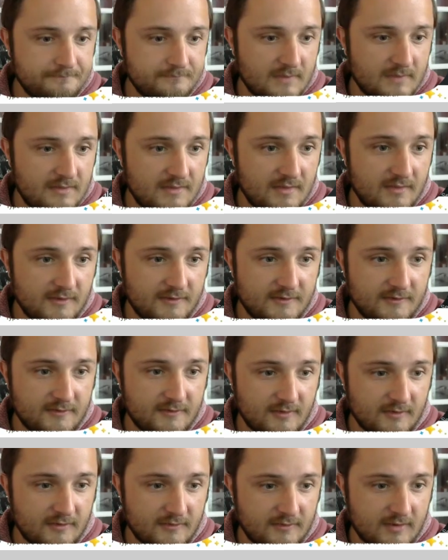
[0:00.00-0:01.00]
And then this is
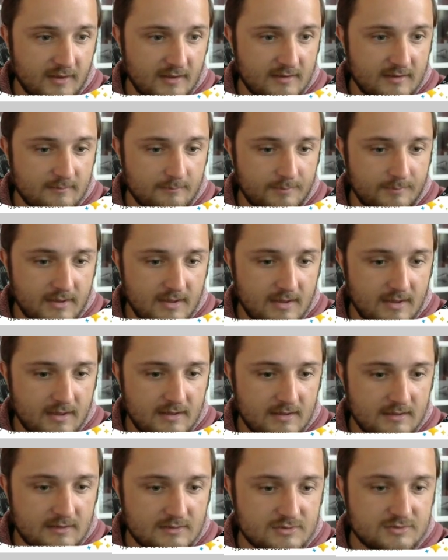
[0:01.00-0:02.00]
the second
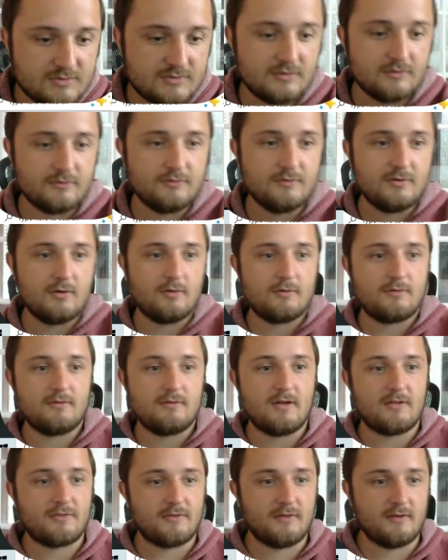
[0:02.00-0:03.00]
page, still
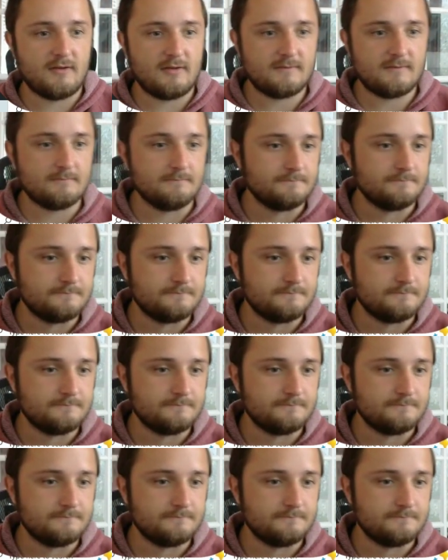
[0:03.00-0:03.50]
nothing.